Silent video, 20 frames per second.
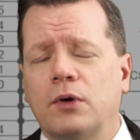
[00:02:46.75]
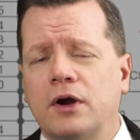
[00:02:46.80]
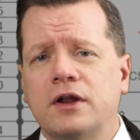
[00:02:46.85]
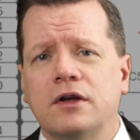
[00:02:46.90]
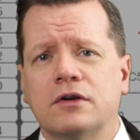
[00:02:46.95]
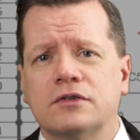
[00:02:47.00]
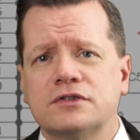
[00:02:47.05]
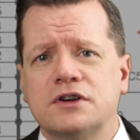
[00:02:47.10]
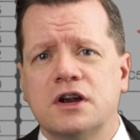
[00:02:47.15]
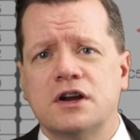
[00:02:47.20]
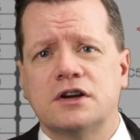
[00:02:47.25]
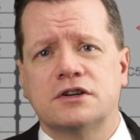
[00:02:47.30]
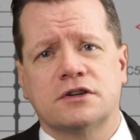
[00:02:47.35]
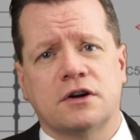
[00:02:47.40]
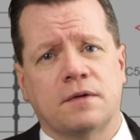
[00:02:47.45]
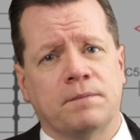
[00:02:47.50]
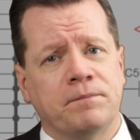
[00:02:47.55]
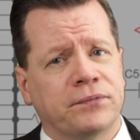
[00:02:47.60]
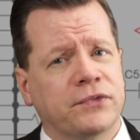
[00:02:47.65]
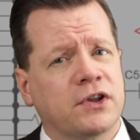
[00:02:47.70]
radio
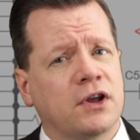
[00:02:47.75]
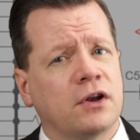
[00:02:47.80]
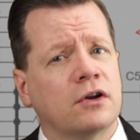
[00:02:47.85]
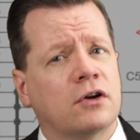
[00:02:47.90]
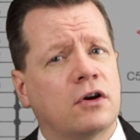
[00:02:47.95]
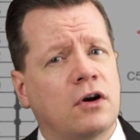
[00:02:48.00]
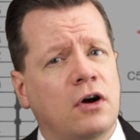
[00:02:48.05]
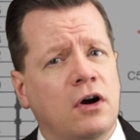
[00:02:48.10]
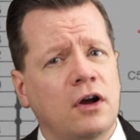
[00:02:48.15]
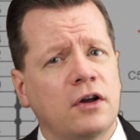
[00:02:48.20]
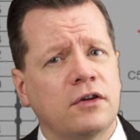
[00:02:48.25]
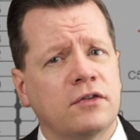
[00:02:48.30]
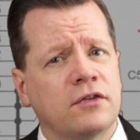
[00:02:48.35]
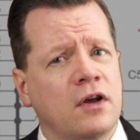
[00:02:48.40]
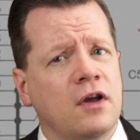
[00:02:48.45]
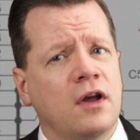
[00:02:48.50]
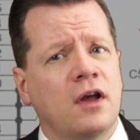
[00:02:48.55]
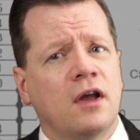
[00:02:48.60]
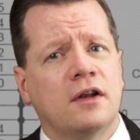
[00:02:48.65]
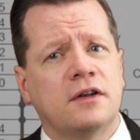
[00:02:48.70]
station can cause
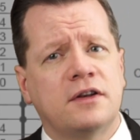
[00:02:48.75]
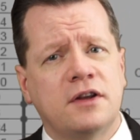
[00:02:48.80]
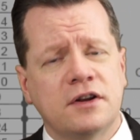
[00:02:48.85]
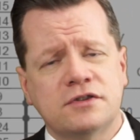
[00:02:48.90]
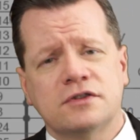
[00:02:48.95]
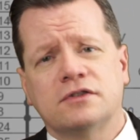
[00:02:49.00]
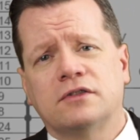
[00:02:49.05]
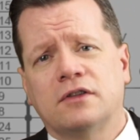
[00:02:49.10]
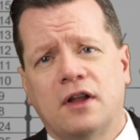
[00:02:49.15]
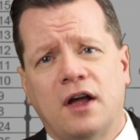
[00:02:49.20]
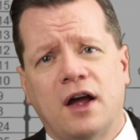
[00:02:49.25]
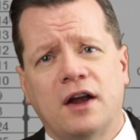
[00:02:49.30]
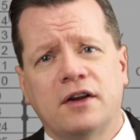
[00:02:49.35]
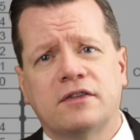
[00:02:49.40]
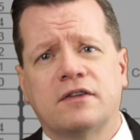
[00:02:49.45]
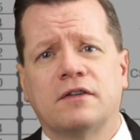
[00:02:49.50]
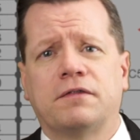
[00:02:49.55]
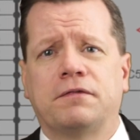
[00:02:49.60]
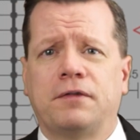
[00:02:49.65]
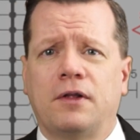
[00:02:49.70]
digital
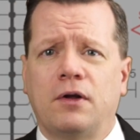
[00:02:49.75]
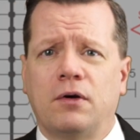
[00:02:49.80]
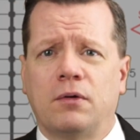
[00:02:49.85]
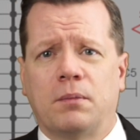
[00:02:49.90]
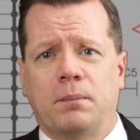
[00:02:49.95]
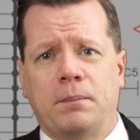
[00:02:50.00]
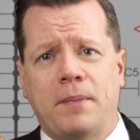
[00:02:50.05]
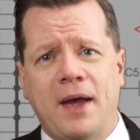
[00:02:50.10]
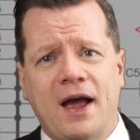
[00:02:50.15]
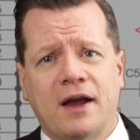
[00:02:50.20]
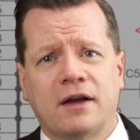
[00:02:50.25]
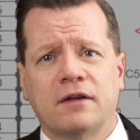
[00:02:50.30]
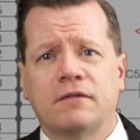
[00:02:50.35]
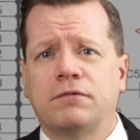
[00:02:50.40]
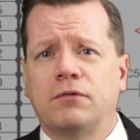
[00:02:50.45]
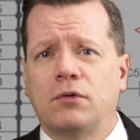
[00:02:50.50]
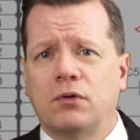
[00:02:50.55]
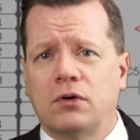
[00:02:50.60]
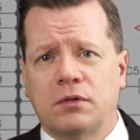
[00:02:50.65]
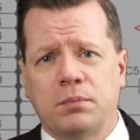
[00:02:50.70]
lines to float back and
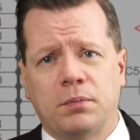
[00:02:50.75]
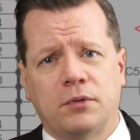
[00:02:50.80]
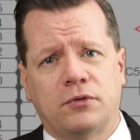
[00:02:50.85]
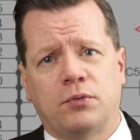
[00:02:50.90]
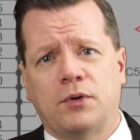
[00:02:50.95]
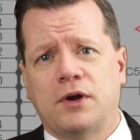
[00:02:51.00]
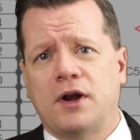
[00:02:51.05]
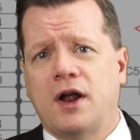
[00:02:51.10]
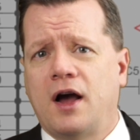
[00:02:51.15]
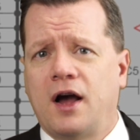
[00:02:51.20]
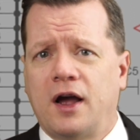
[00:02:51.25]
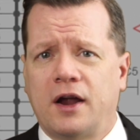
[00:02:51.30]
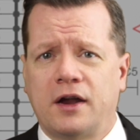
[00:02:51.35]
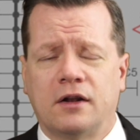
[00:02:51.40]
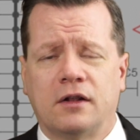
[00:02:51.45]
forth between high